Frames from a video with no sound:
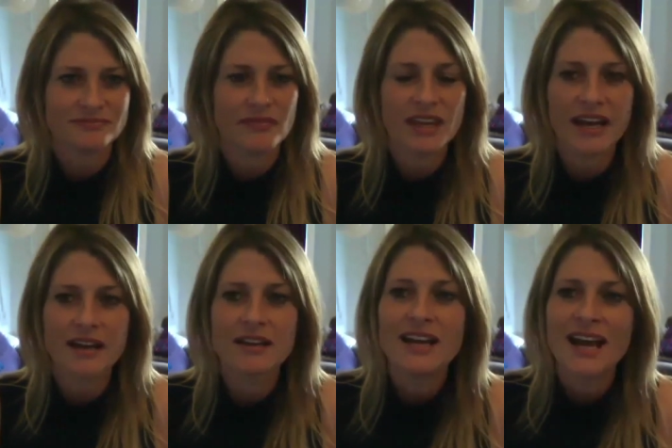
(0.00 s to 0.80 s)

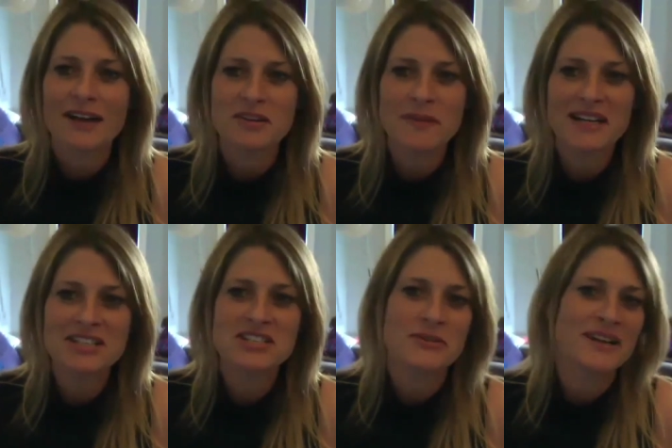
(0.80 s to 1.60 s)
yeah have you managed
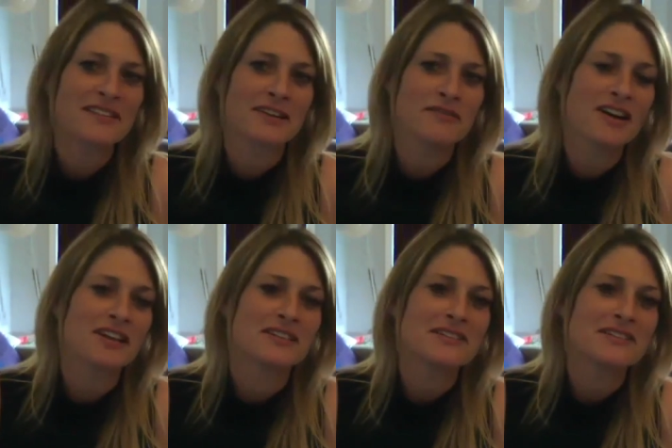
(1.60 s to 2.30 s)
to do anything fun